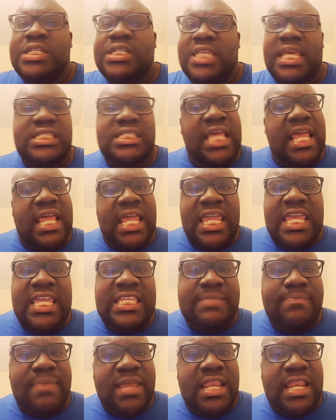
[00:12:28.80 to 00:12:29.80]
Says that
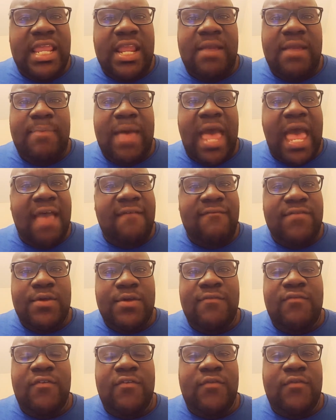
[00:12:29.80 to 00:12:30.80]
he's been there,
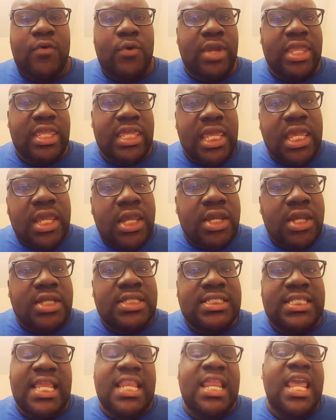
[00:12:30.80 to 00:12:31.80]
Pineview, for 4
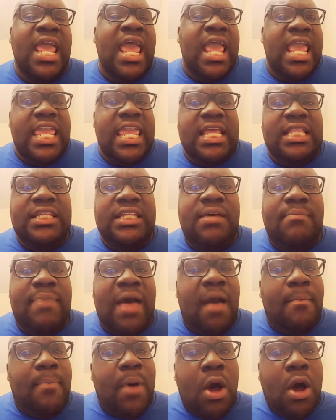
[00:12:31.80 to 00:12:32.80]
years, and he a
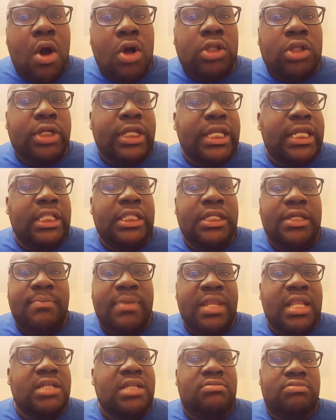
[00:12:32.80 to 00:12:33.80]
little bipolar, he a
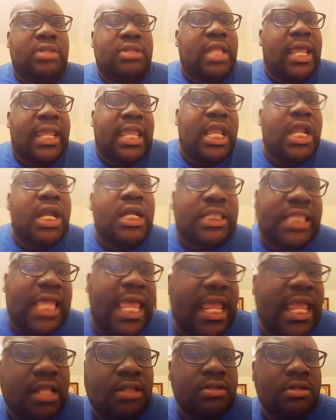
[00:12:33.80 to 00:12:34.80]
little bit of like
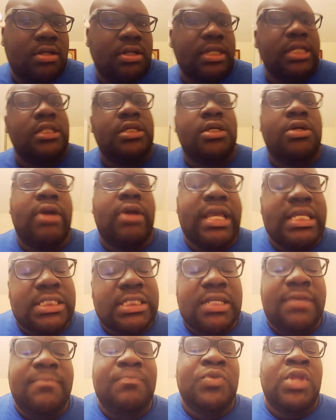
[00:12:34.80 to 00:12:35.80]
everything, you know, he a little
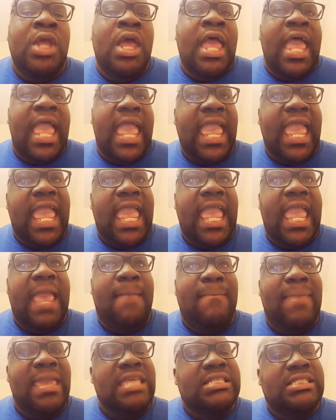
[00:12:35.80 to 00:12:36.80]
crazy.
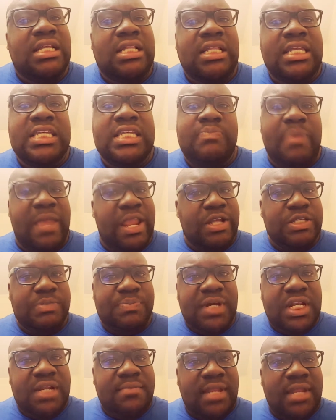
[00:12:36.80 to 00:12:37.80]
And basically his
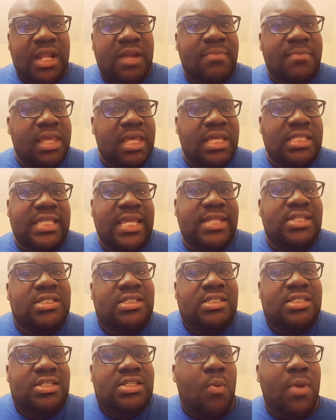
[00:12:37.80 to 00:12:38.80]
parents put him there because they
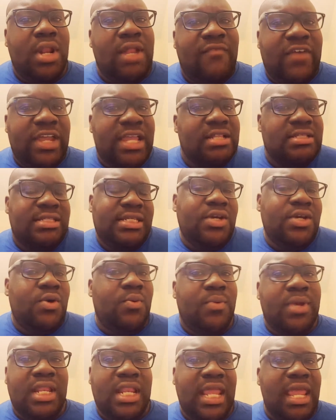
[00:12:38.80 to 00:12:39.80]
just don't want to fucking
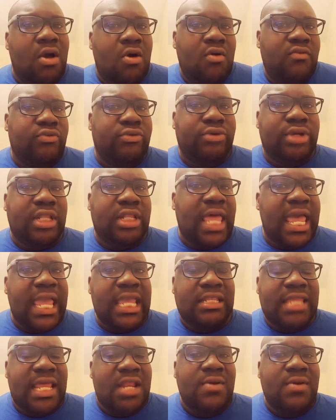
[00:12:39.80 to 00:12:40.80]
deal with it. They over it,
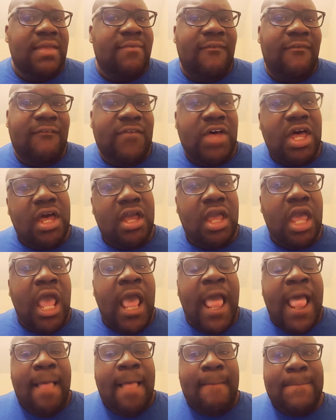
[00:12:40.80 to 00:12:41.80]
like, they don't give a fuck.
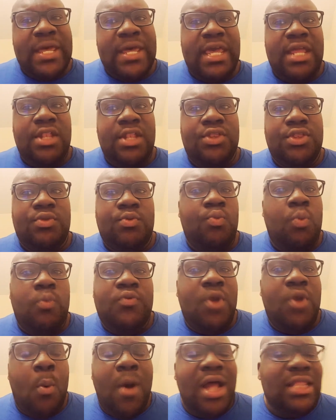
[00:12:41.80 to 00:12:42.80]
But
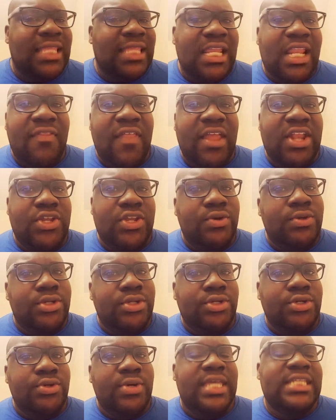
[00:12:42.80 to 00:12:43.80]
the one thing that they
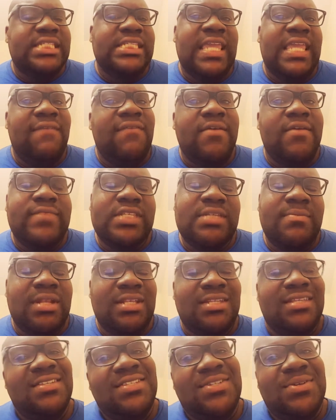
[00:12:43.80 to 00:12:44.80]
do is give him
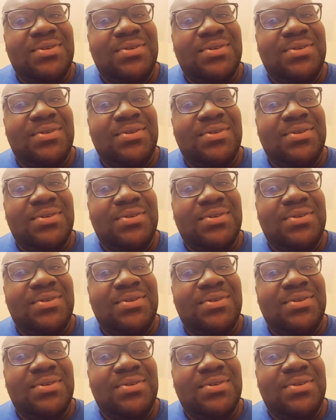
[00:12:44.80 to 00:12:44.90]
some